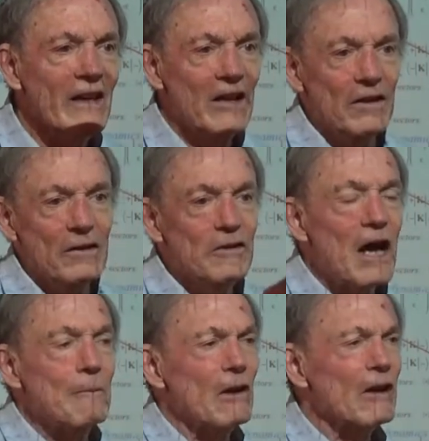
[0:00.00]
And then the
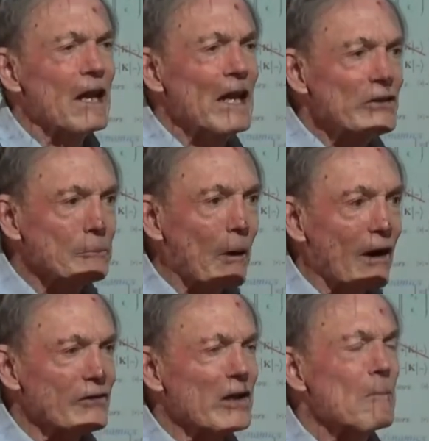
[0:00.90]
denominator, you got H bar,
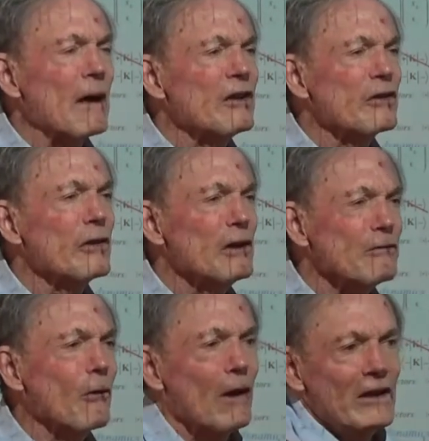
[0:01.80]
10 to the minus
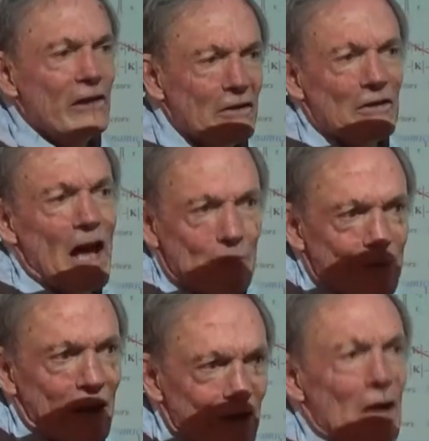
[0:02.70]
34 in the denominator.